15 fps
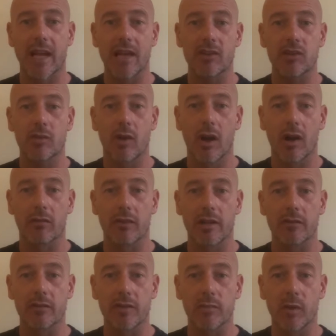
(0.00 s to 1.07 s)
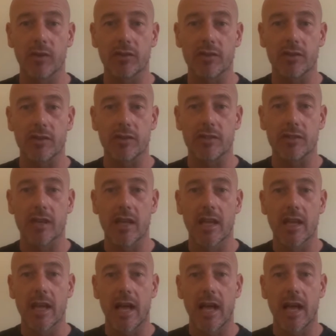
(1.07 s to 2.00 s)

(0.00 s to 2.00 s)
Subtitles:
actual heart rate responses